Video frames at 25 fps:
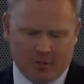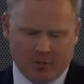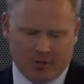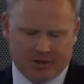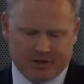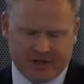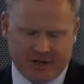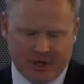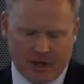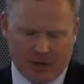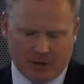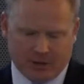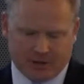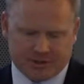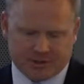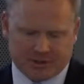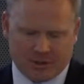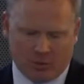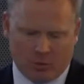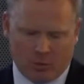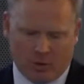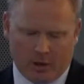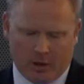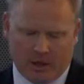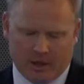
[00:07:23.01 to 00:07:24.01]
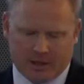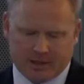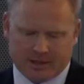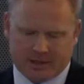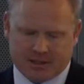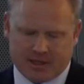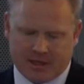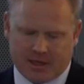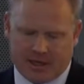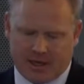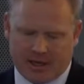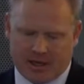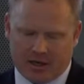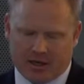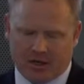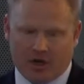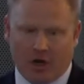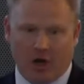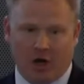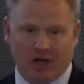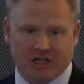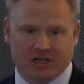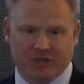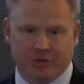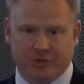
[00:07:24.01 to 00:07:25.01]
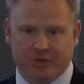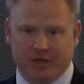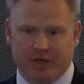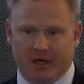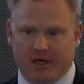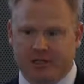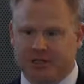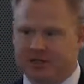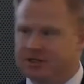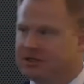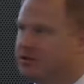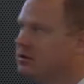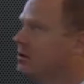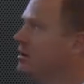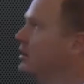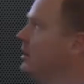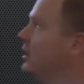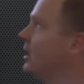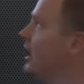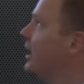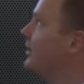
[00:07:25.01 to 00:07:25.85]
but they also want cost reduction,